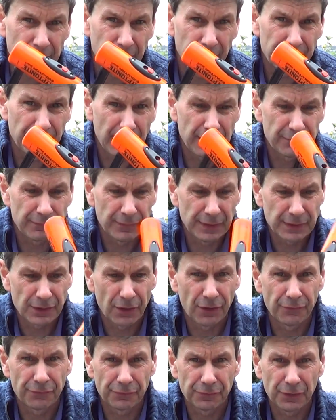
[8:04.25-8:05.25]
and they fit
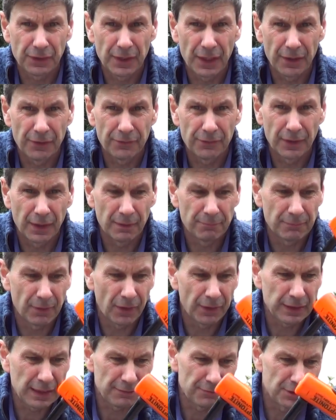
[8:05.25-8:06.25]
on, you know,
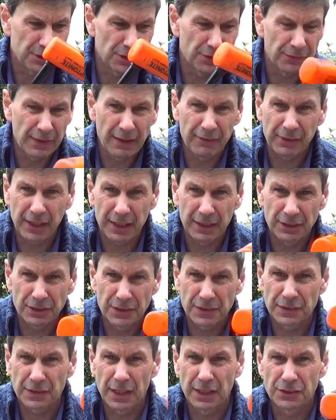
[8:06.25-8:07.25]
I never do. There again, it
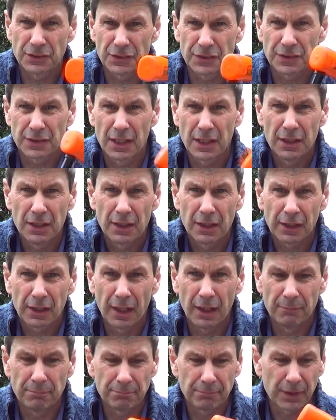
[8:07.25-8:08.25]
just
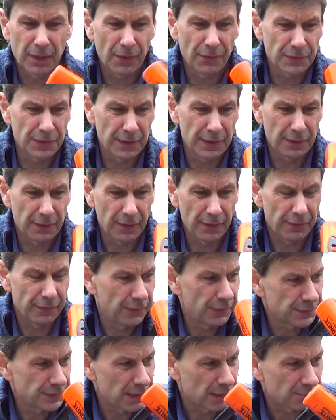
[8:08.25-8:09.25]
goes in
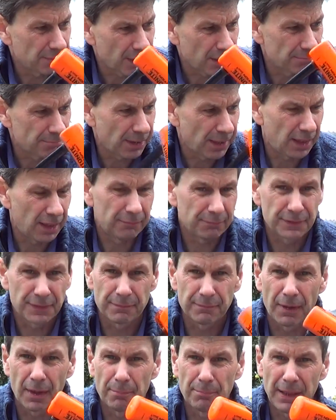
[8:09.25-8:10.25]
the zip compartment
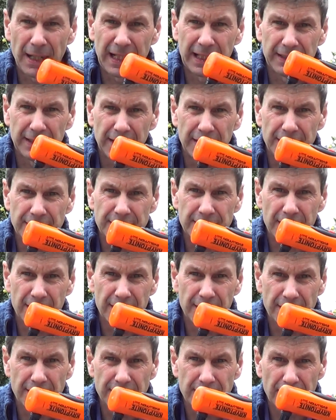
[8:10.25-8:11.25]
of my panniers,
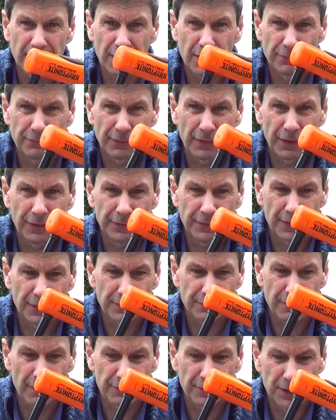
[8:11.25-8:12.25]
and I find
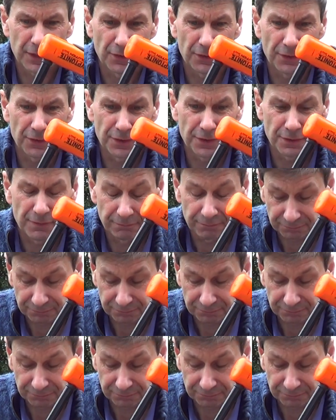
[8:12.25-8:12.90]
those very good.